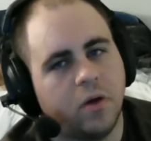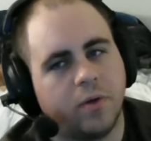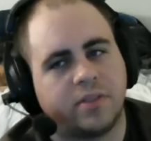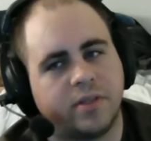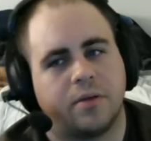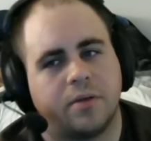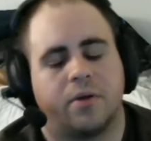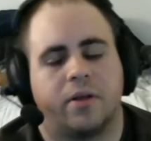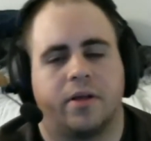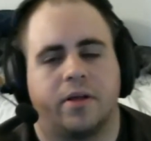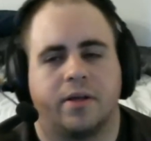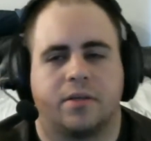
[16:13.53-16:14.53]
the only
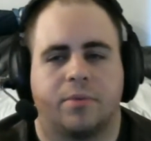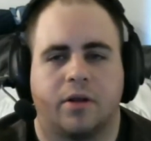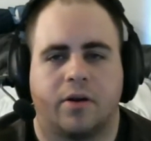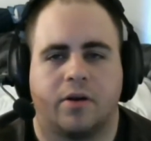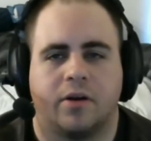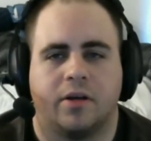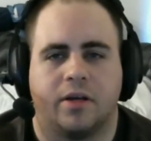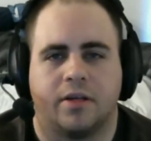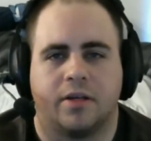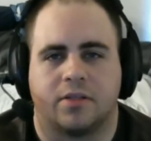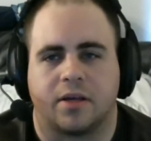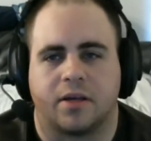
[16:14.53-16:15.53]
like
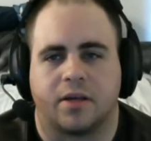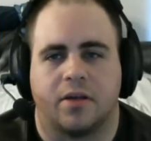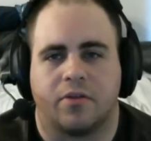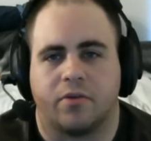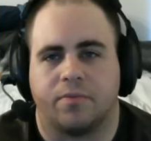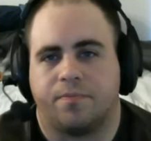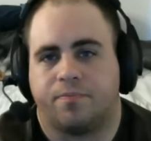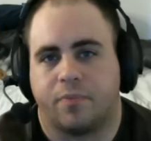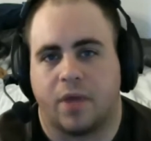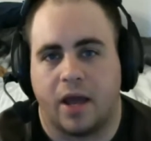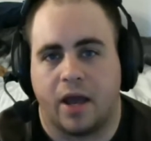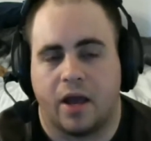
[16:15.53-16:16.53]
similarity is like another
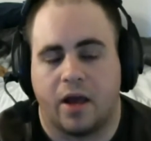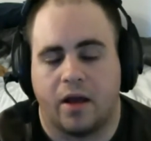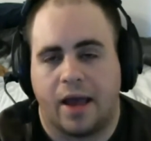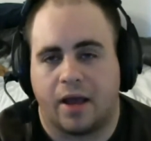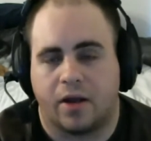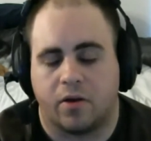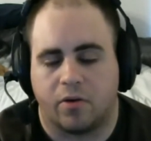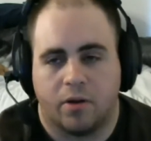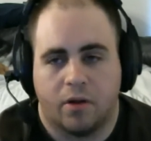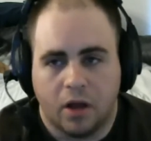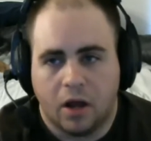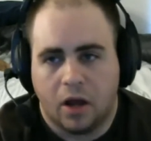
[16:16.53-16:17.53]

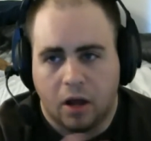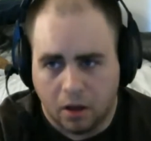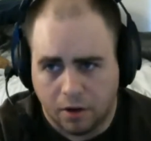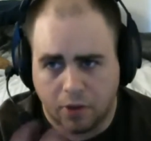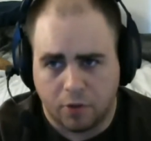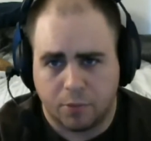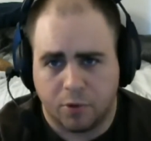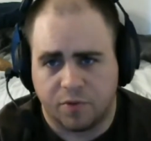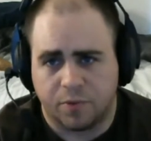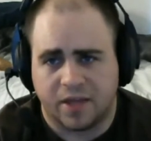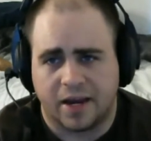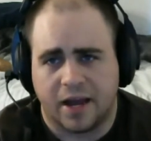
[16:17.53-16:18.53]
actor, another
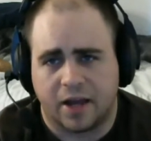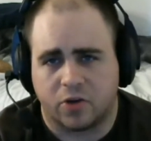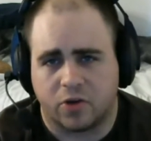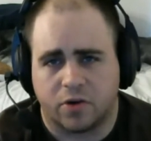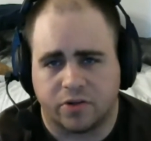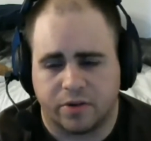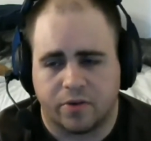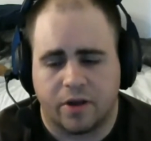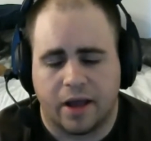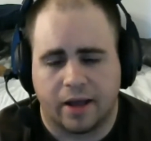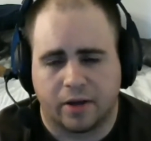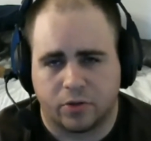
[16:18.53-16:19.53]
movie with that
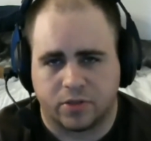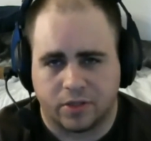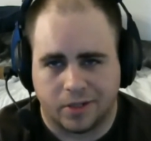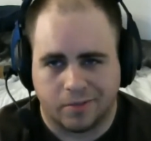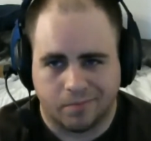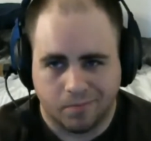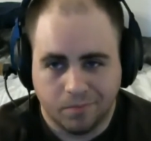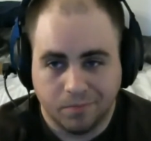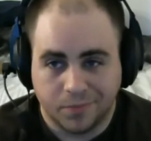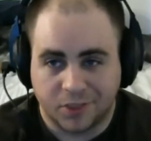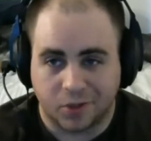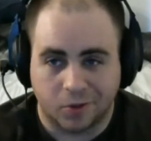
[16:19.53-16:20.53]
actress in it.
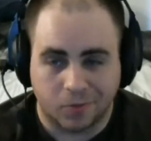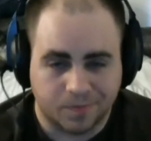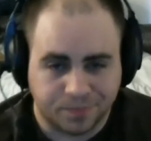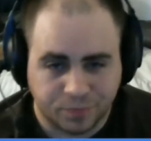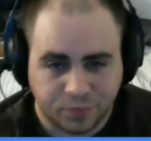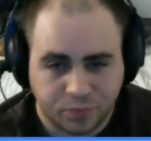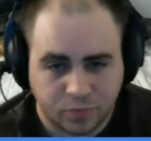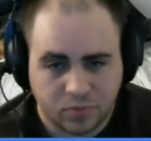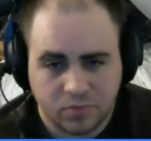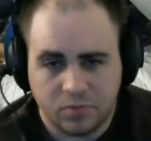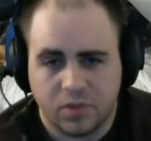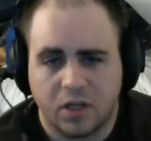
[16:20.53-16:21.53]
So
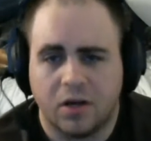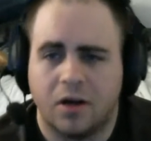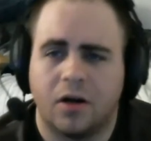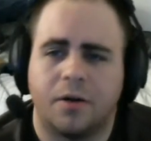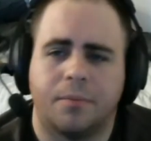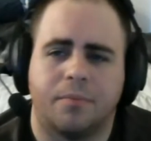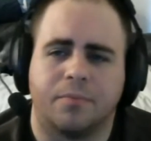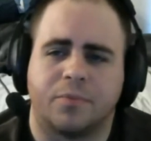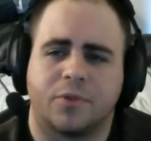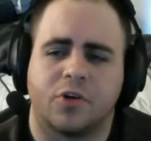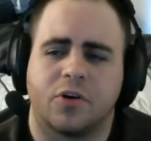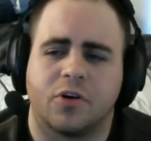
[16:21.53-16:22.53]

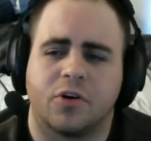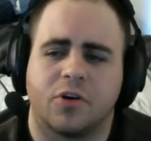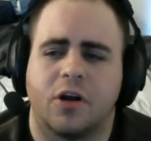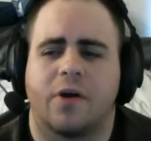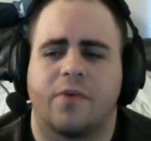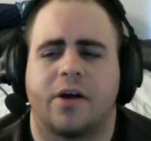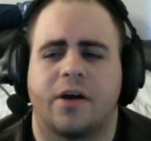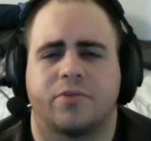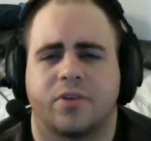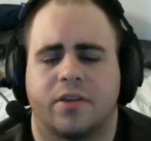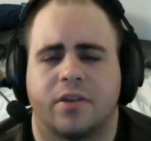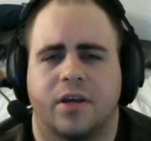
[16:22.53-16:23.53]
sure enough, I
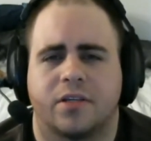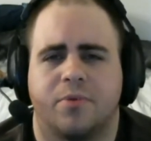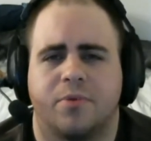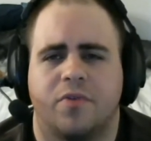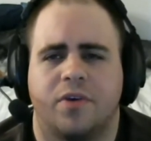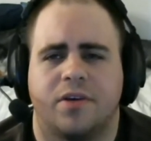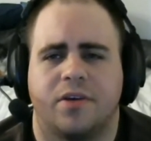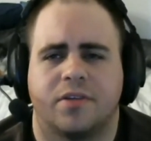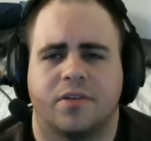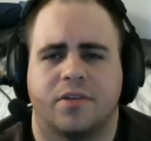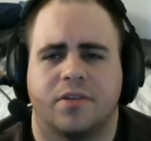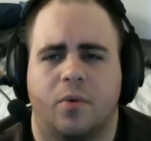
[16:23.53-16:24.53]
was looking at the next
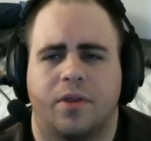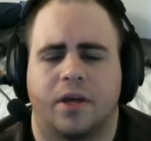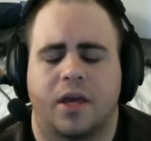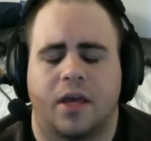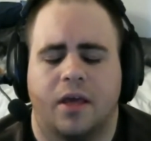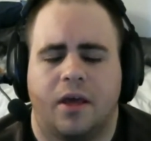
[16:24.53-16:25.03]
movies, and the one